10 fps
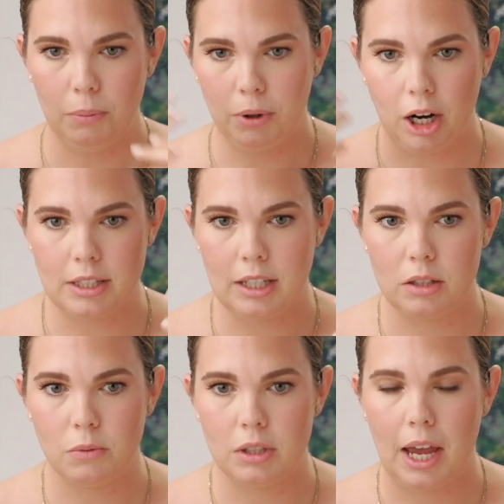
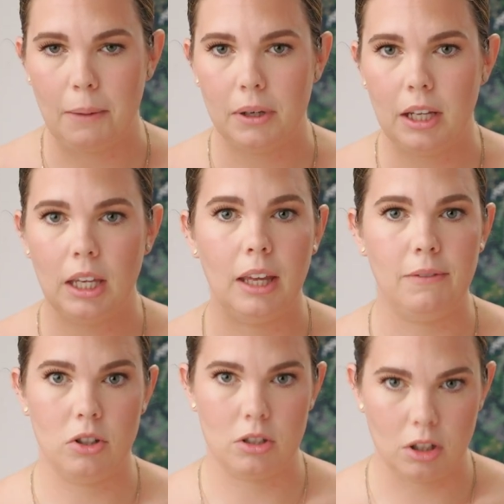process what's happening
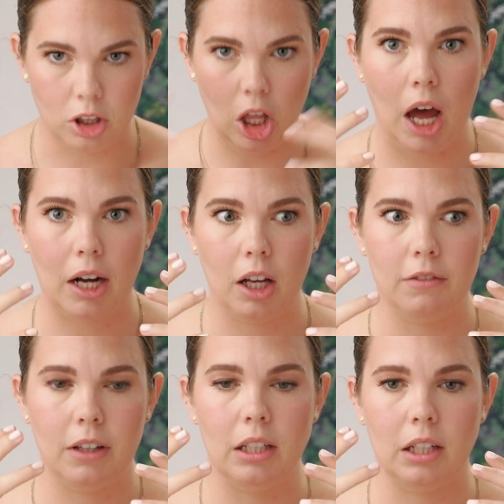if there's a lot
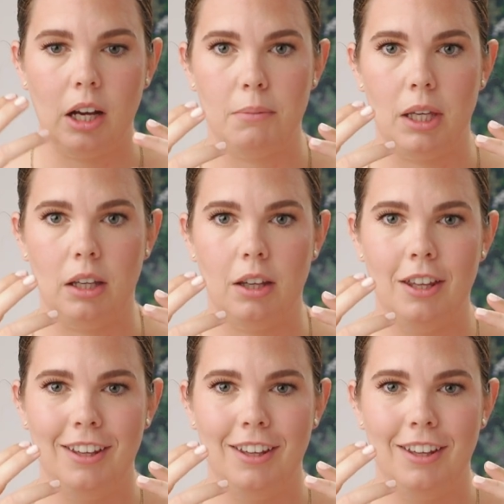of incoming